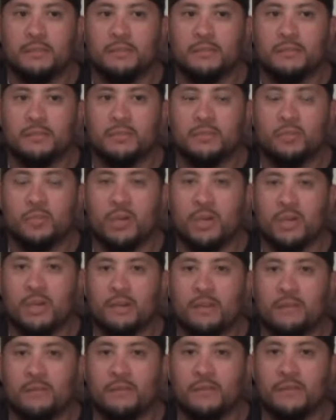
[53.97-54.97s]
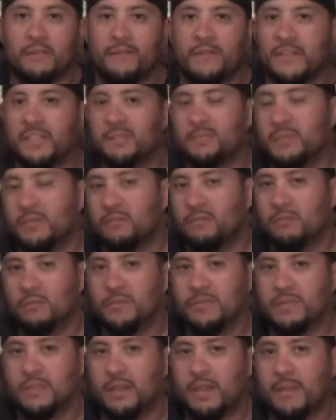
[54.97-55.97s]
the Facebook
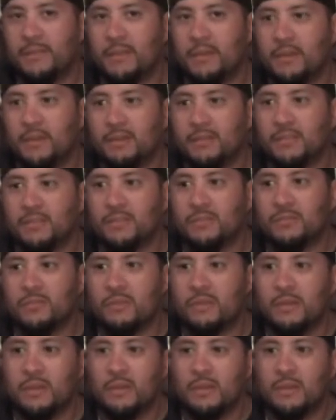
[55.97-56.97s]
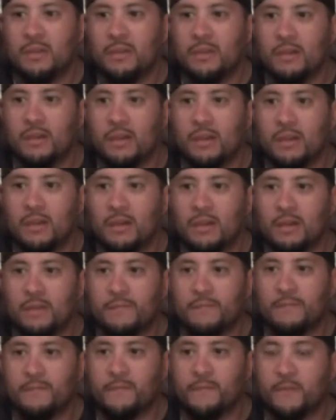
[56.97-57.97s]
groups that I belong to.
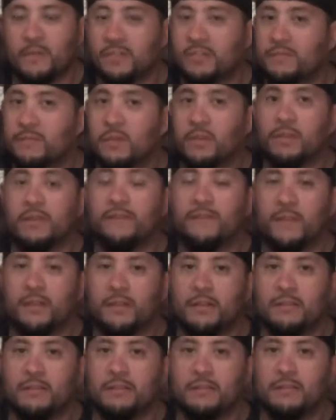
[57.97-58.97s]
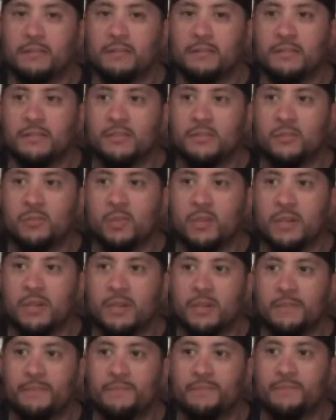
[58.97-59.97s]
First of all, they're fun
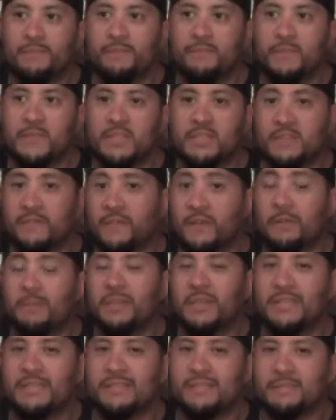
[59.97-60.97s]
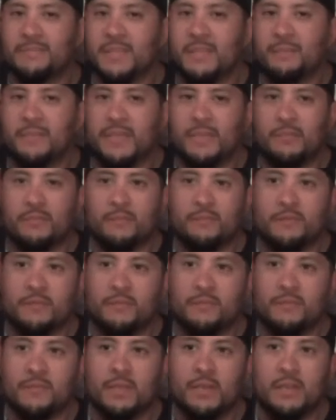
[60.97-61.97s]
to it's a fun place to meet people
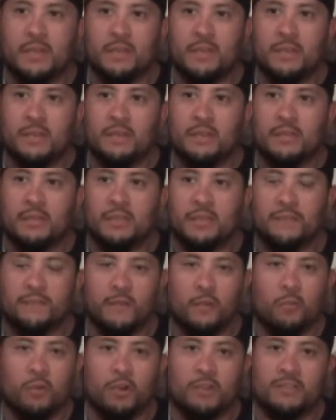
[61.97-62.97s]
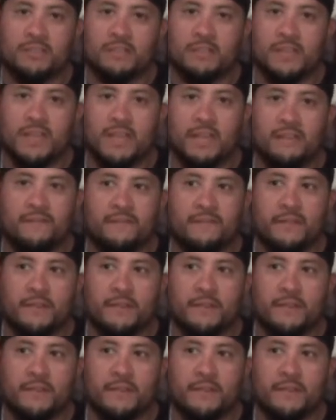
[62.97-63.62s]
from different walks of life,